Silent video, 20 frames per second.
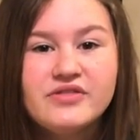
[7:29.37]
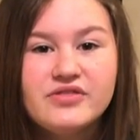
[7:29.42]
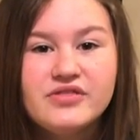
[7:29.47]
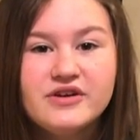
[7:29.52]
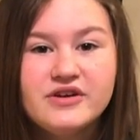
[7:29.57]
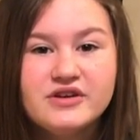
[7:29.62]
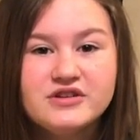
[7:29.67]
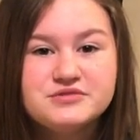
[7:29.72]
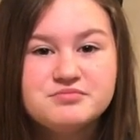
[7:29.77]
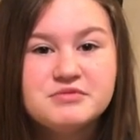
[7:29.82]

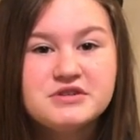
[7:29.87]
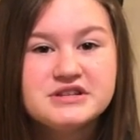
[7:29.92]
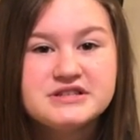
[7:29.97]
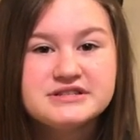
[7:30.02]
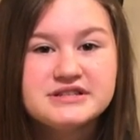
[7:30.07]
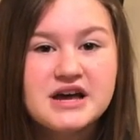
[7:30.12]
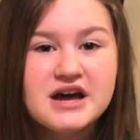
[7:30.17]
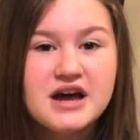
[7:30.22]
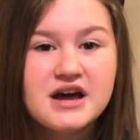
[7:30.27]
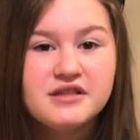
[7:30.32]
there's no
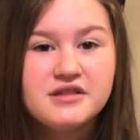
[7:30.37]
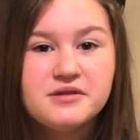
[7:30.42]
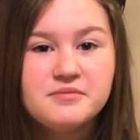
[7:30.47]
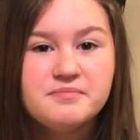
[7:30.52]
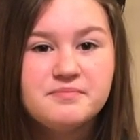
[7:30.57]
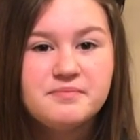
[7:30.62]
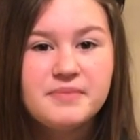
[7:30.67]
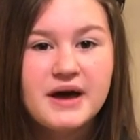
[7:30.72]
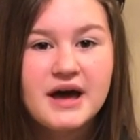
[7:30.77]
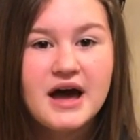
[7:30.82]

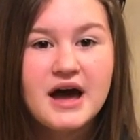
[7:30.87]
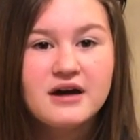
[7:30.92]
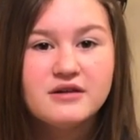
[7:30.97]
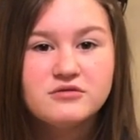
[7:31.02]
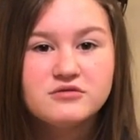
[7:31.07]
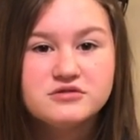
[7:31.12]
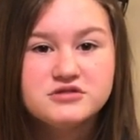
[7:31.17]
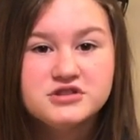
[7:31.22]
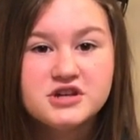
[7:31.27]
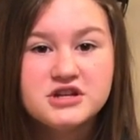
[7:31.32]
silent
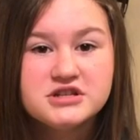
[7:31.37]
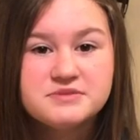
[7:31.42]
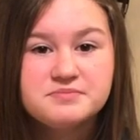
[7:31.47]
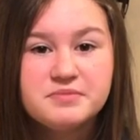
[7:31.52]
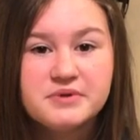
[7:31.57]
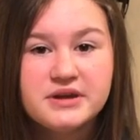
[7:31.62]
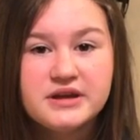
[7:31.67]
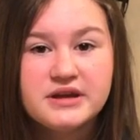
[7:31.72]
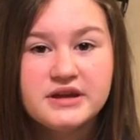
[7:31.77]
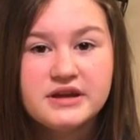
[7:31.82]
battle
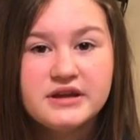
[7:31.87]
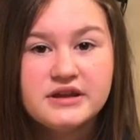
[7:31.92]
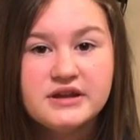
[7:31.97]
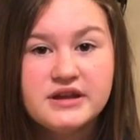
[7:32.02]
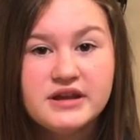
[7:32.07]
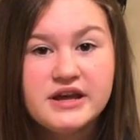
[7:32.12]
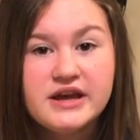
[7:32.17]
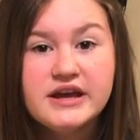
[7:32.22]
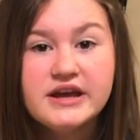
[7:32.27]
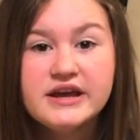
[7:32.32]
just
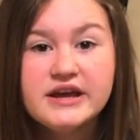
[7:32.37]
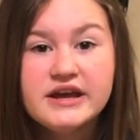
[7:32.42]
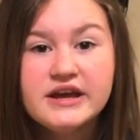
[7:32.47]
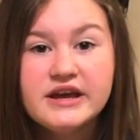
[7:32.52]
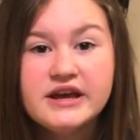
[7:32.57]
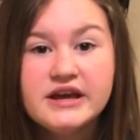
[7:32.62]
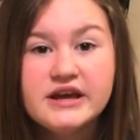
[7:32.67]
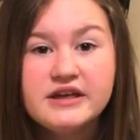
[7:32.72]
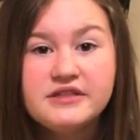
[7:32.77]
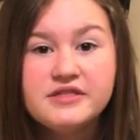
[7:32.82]

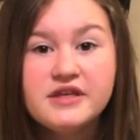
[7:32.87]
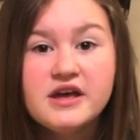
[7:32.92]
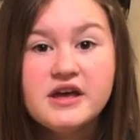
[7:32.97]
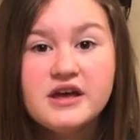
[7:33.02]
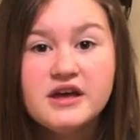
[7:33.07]
beneath.